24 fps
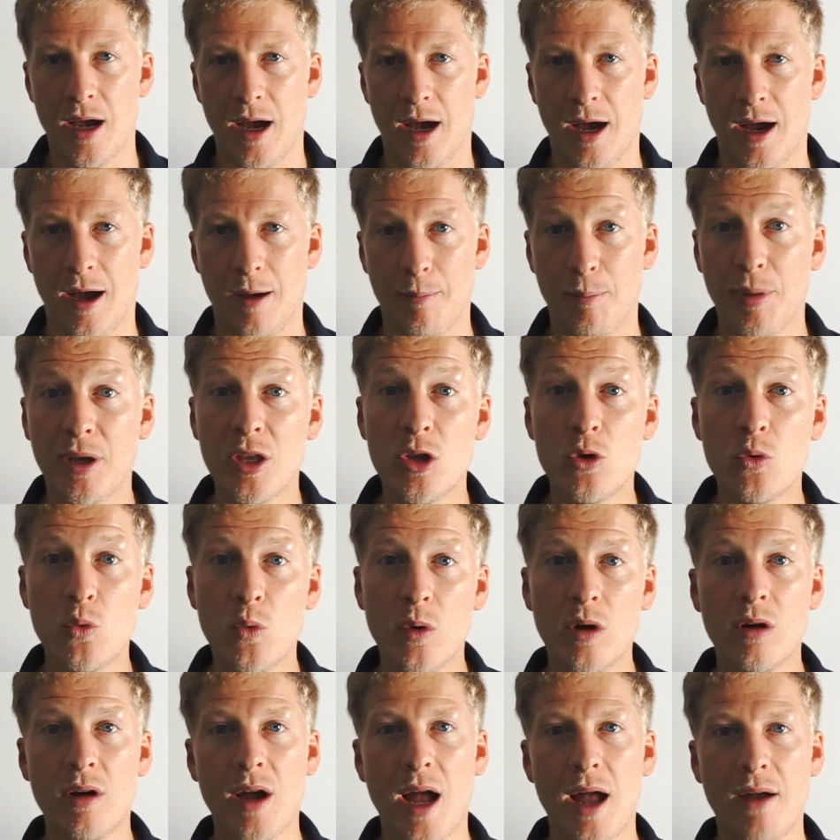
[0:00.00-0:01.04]
Uh, but you
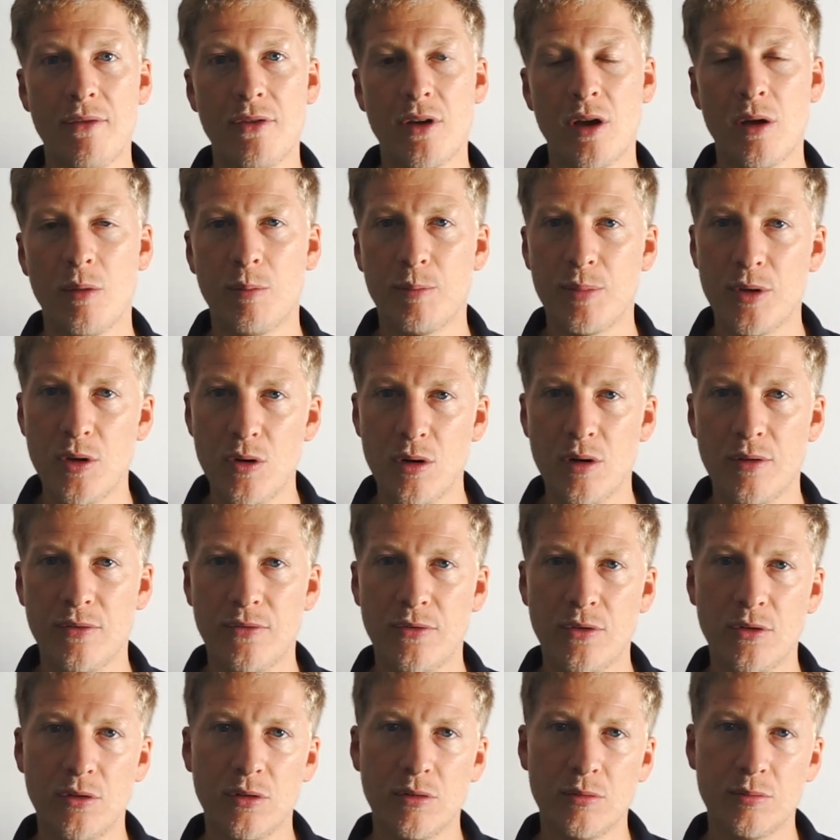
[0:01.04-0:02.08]
will have a
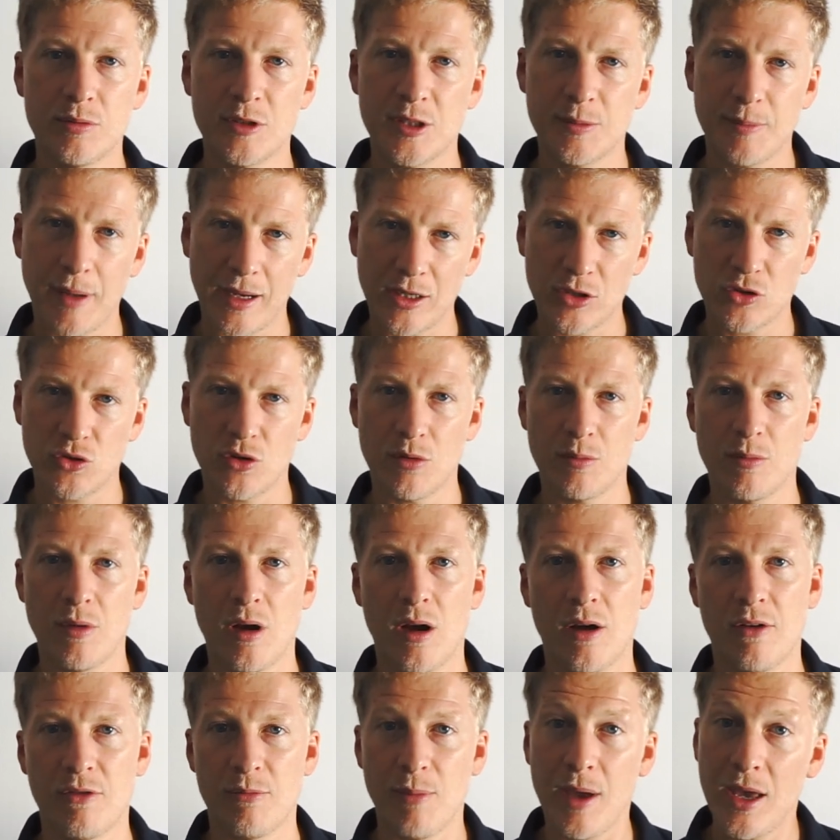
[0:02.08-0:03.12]
beautiful spectrum
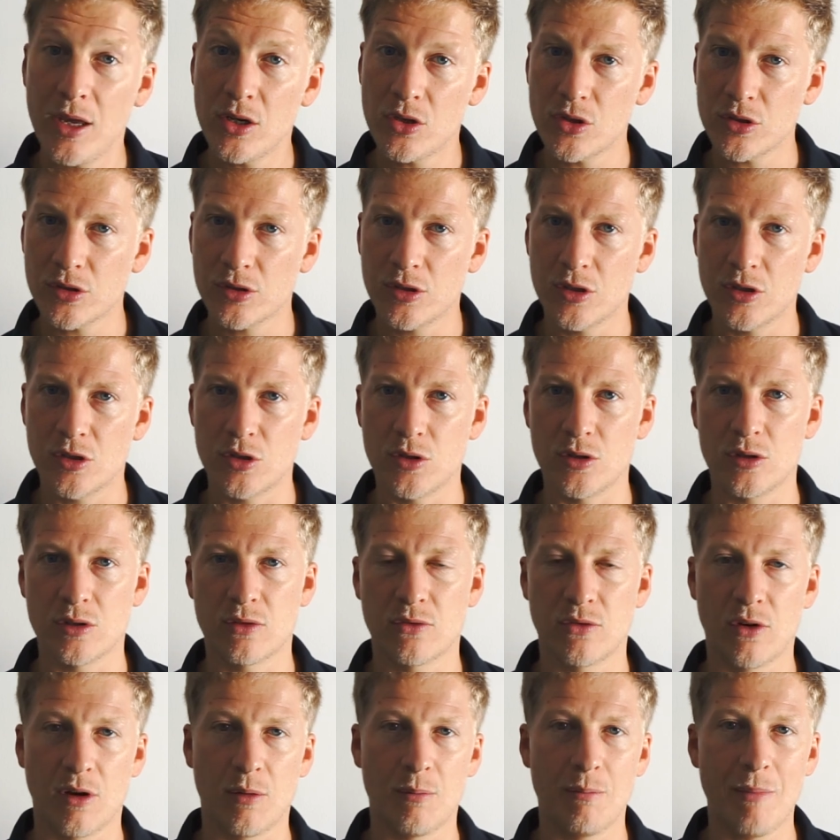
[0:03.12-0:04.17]
of majors to choose
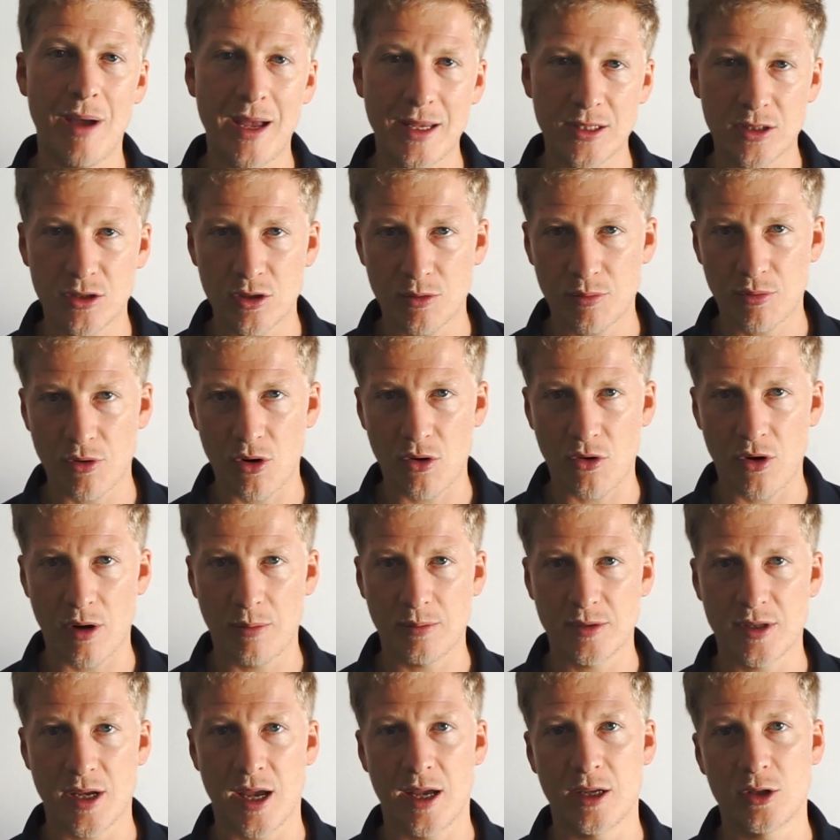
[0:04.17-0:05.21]
from, master
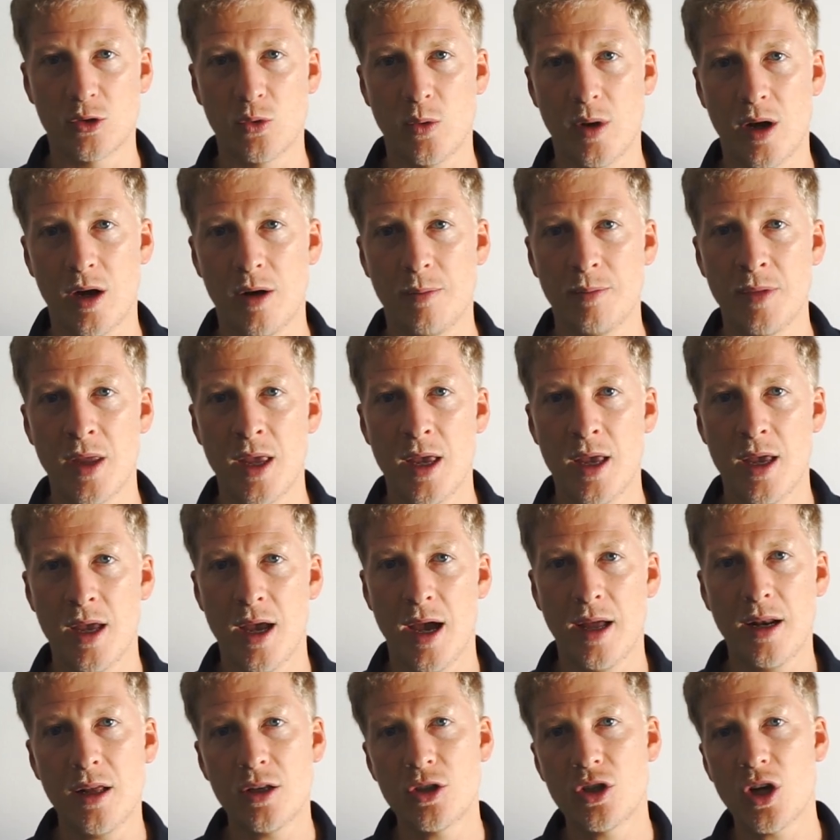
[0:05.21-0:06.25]
programs as well,
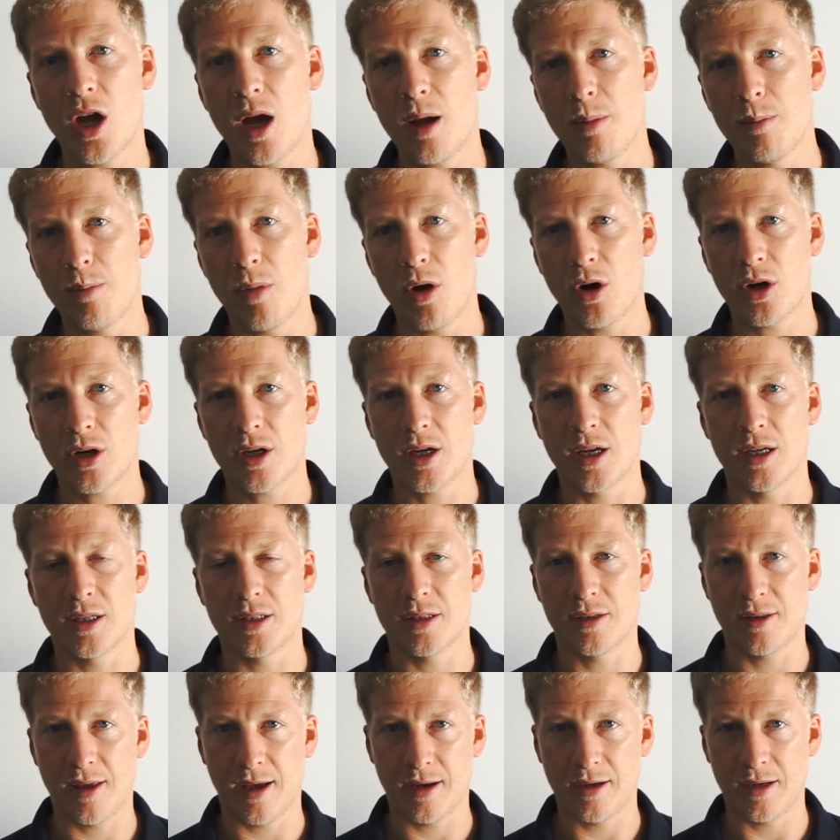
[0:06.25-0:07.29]
and a job
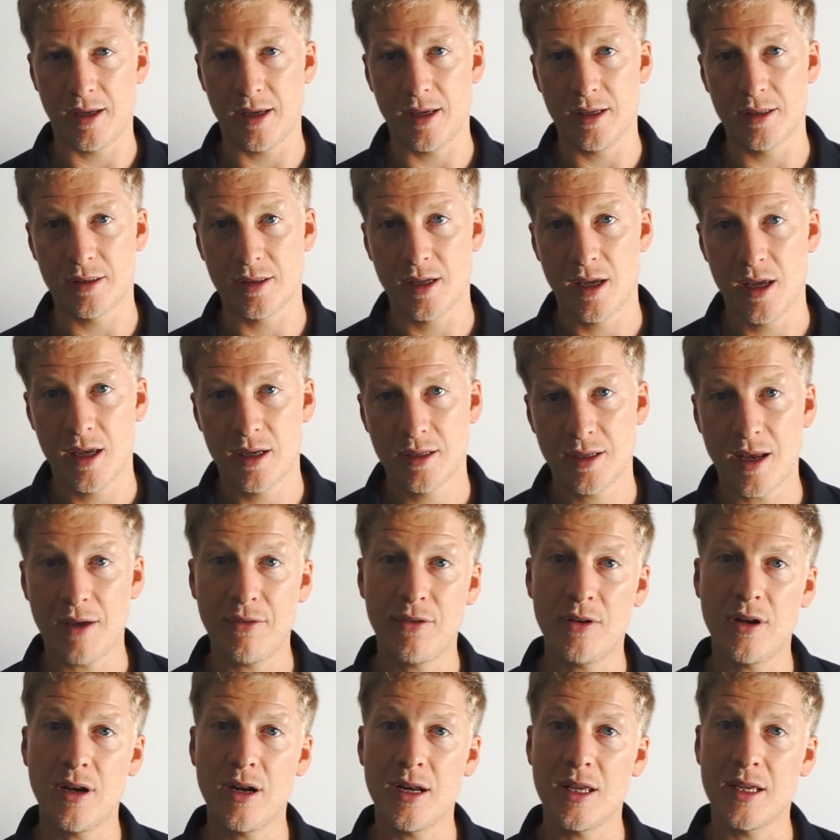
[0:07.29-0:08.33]
market that is
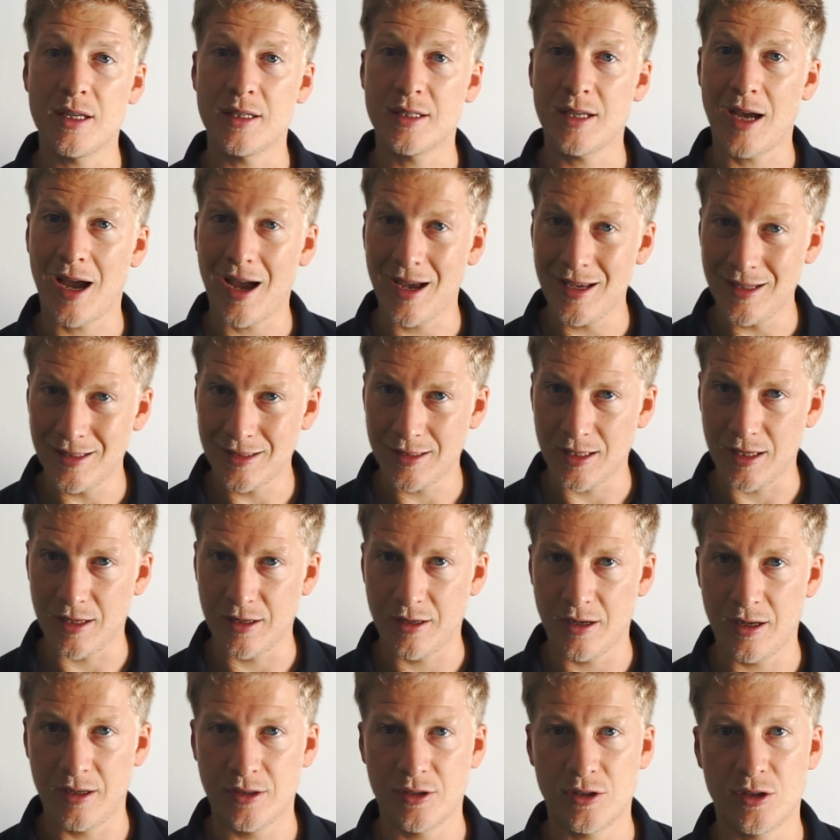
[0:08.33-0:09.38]
definitely
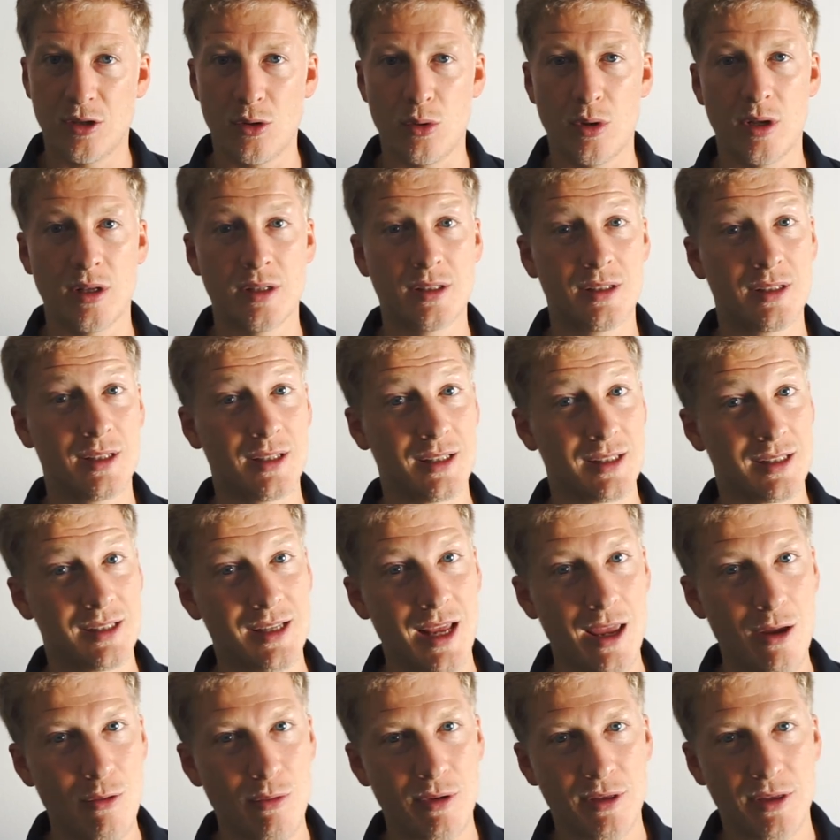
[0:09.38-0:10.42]
enticing its students to
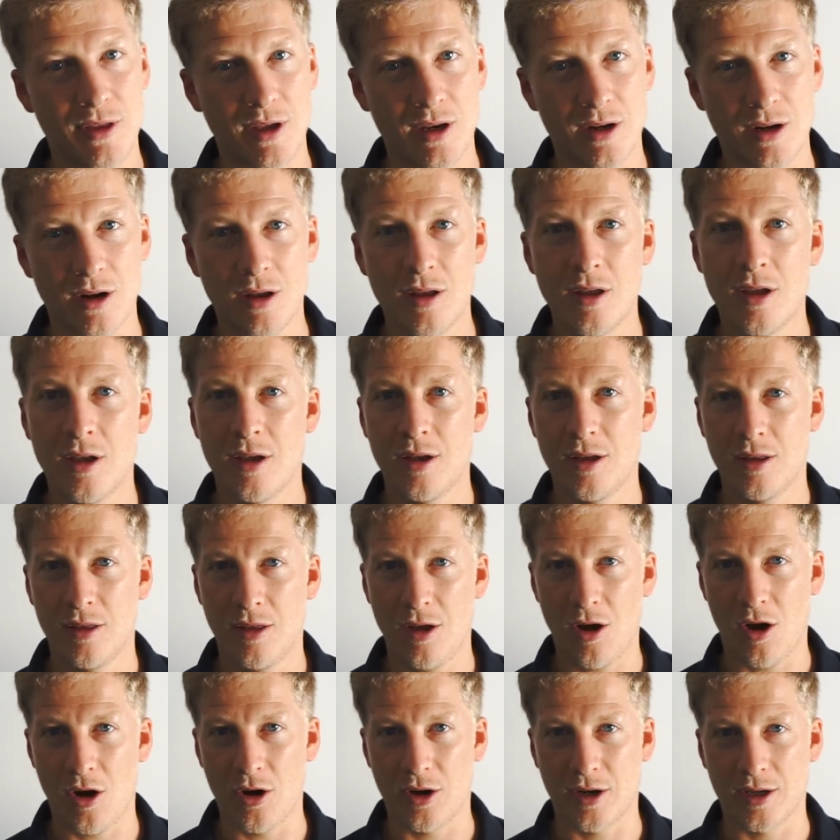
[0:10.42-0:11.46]
stay within
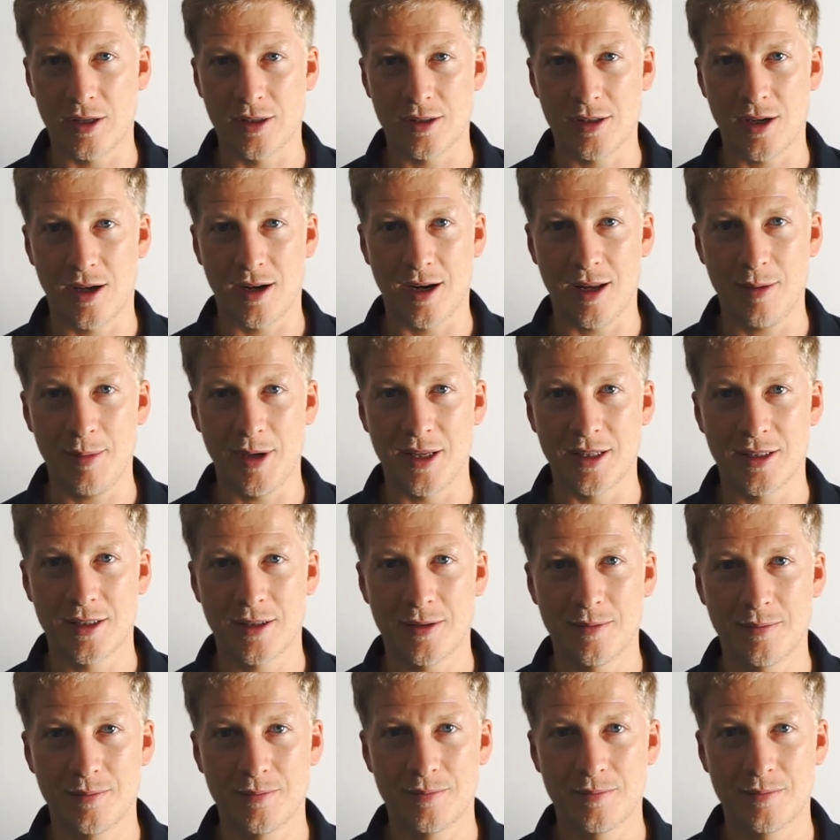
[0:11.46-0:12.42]
the Arkansas limit.